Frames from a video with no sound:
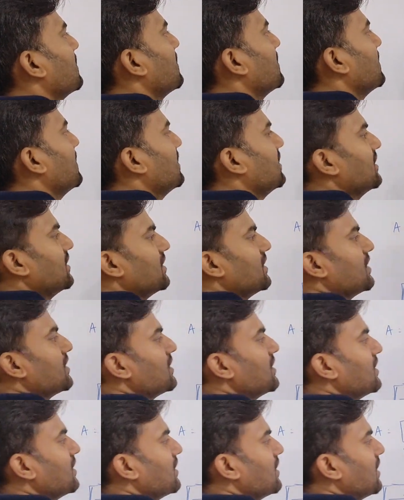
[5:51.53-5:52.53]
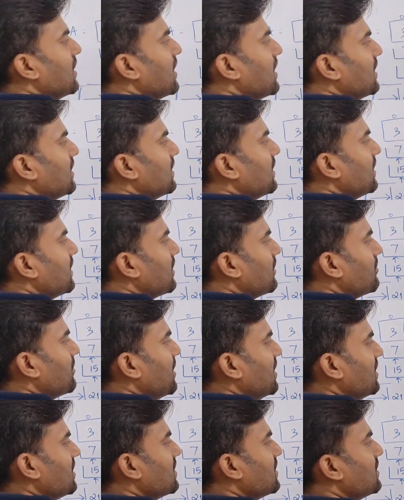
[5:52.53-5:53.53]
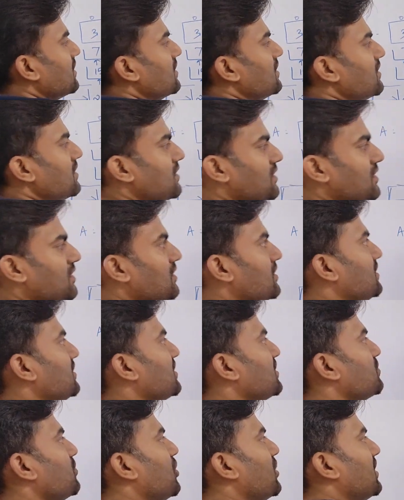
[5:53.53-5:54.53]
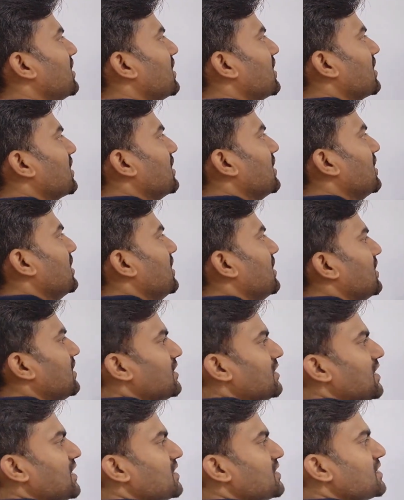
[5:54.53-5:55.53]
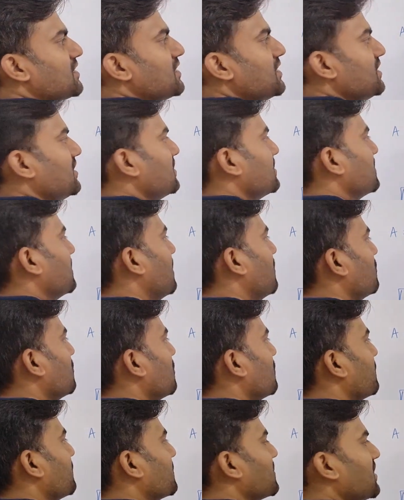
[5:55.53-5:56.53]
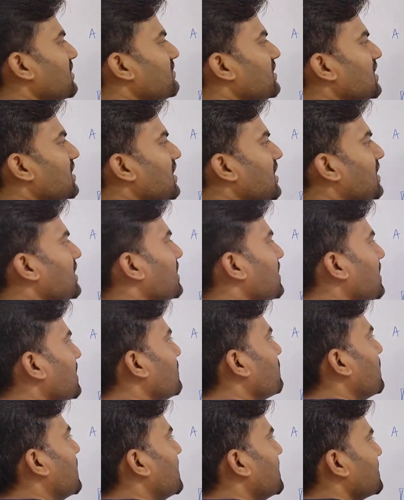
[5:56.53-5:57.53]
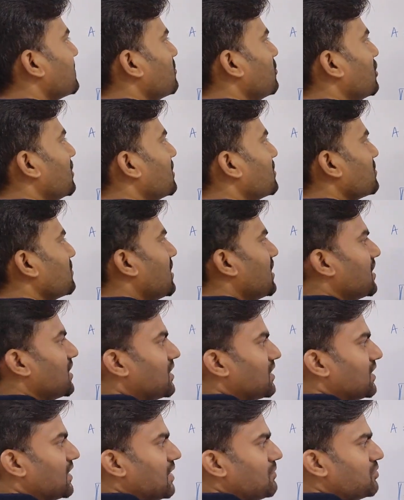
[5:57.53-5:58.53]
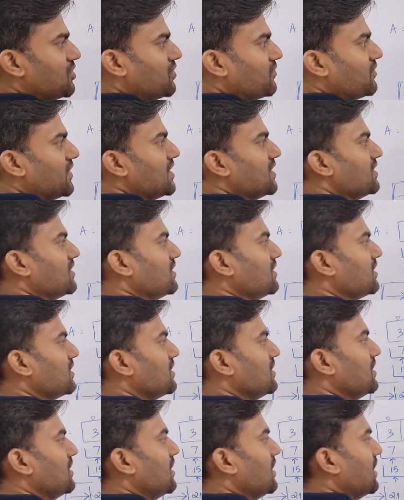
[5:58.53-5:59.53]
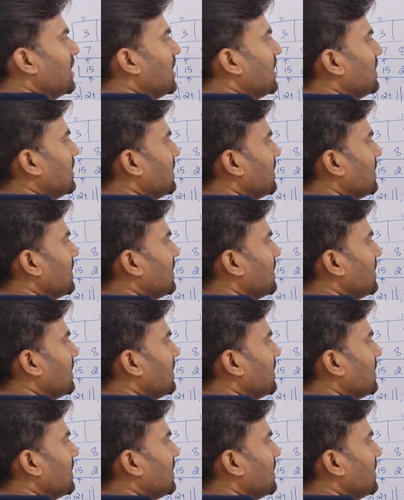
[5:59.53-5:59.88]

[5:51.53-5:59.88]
3 here. I will increment this pointer. Next is out of 7 and 8, 5 is smaller, so I kept 5 here. I